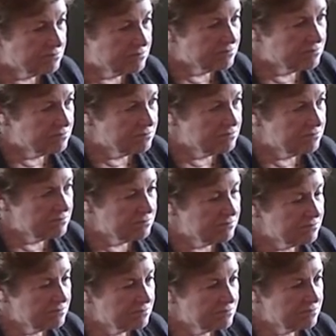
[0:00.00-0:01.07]

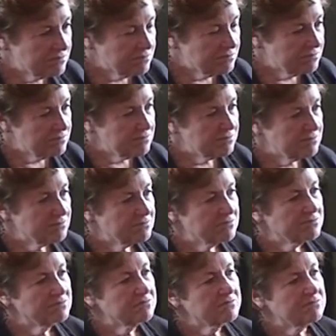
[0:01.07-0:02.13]

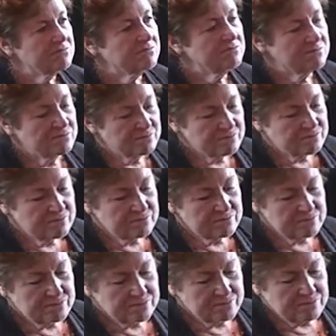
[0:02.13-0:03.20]

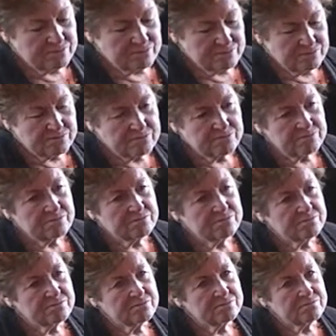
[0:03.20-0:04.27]

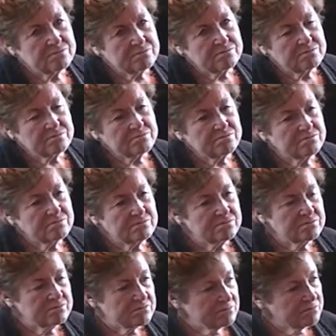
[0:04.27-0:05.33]

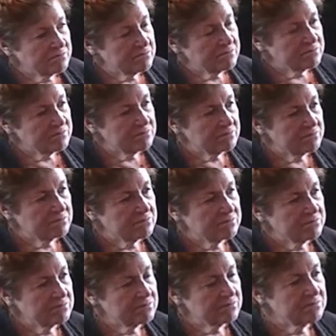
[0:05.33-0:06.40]

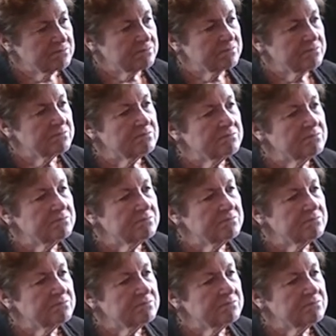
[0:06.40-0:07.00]
[no speech]